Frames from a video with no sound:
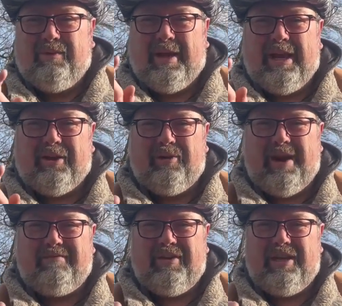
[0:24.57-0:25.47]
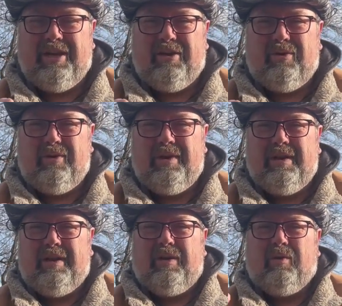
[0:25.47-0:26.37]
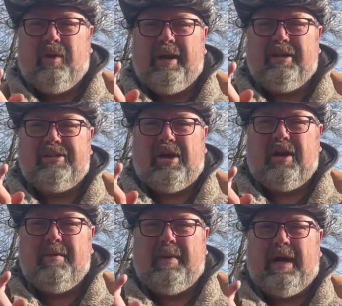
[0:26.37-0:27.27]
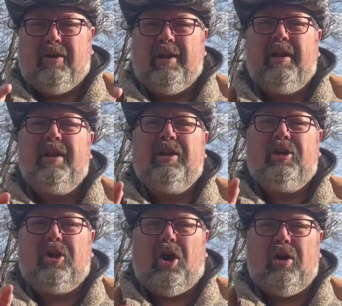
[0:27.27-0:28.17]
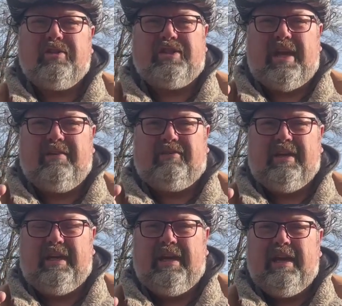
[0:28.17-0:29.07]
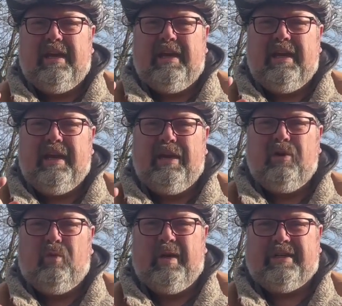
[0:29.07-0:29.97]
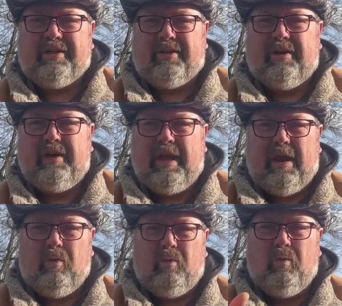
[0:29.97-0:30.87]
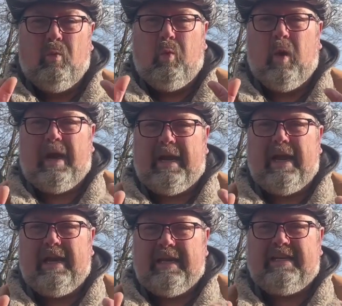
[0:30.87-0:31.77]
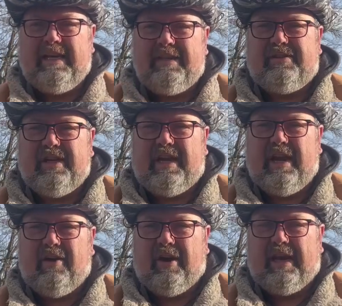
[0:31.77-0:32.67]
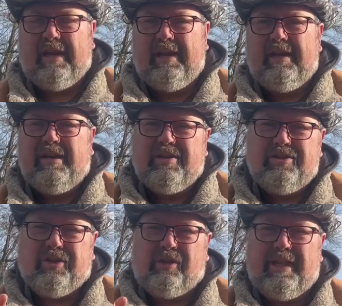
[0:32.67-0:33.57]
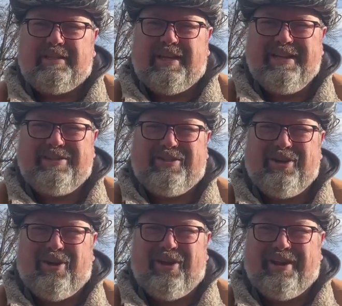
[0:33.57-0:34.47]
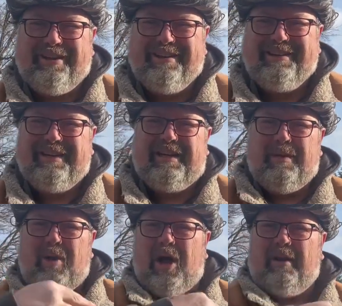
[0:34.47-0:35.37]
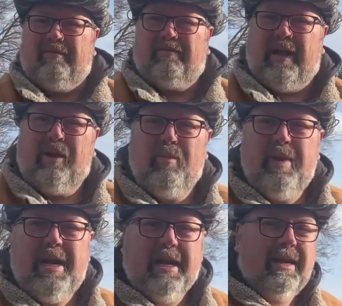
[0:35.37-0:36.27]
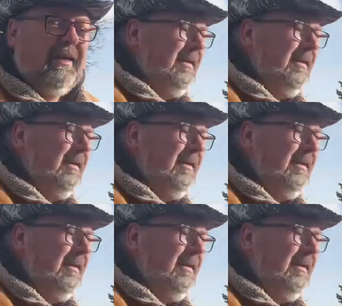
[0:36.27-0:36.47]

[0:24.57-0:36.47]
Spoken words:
We got a great video. We're going to talk about car safety in the winter and what kind of kit to carry. So let's get started. Come on, follow me.